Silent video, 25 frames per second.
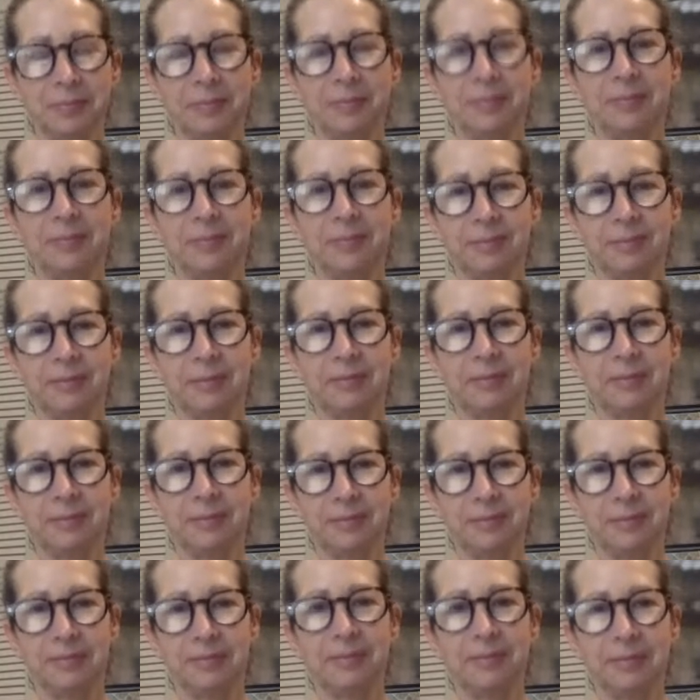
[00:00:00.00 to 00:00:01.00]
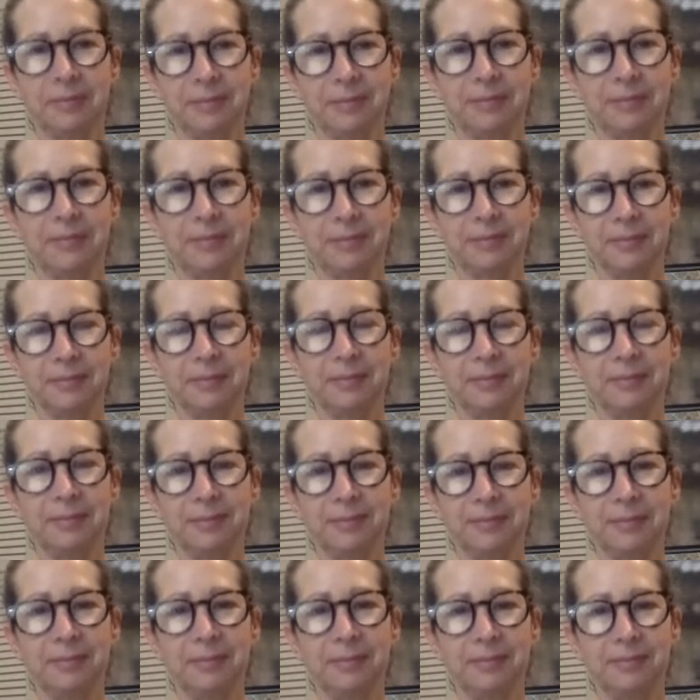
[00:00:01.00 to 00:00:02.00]

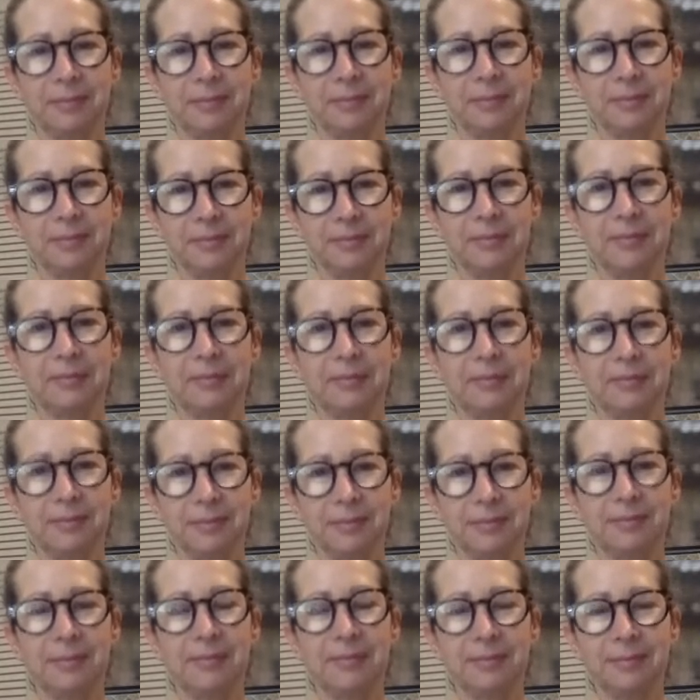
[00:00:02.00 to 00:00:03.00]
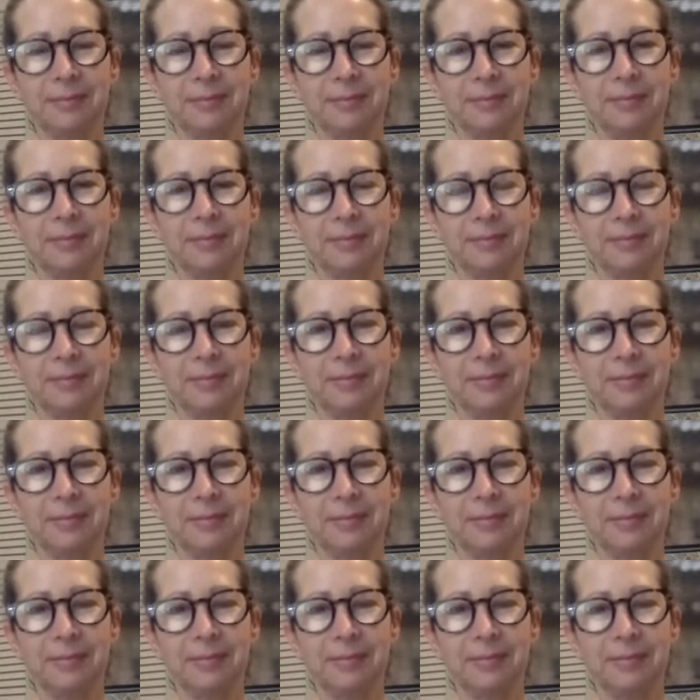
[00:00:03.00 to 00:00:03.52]
No words are spoken by the person on screen.